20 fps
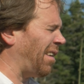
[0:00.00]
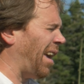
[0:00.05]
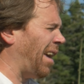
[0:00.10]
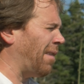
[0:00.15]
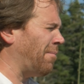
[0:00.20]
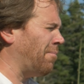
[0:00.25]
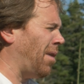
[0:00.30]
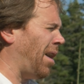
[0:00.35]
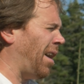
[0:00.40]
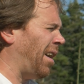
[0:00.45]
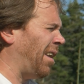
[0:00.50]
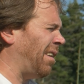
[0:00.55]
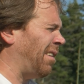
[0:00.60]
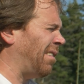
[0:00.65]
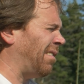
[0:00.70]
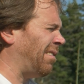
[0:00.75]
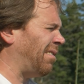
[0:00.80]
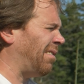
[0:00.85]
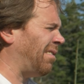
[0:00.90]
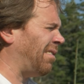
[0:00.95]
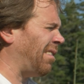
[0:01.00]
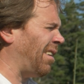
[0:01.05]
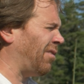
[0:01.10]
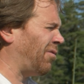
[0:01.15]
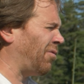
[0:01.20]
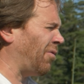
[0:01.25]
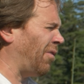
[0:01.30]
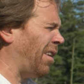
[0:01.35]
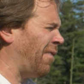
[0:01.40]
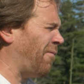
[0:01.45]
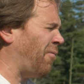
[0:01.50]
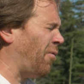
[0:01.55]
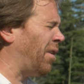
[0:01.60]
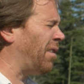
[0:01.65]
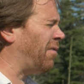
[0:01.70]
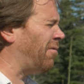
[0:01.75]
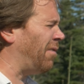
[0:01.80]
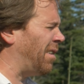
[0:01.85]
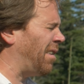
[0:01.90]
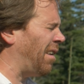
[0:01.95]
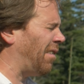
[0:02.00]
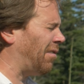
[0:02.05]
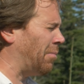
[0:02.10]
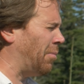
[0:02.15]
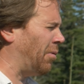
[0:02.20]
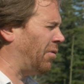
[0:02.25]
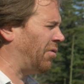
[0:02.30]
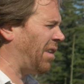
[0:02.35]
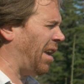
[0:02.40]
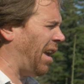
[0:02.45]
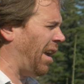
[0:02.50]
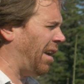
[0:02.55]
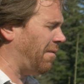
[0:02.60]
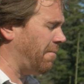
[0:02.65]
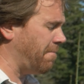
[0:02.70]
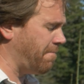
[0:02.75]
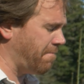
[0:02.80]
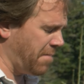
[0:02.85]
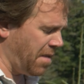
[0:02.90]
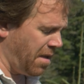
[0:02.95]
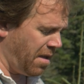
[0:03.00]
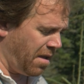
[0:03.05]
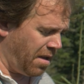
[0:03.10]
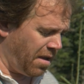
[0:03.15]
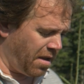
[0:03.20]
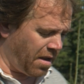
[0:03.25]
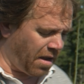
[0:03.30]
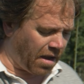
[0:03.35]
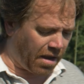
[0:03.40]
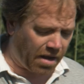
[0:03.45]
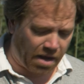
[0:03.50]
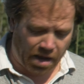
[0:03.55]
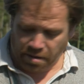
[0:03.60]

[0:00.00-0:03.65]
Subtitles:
at 43 decibels gain. And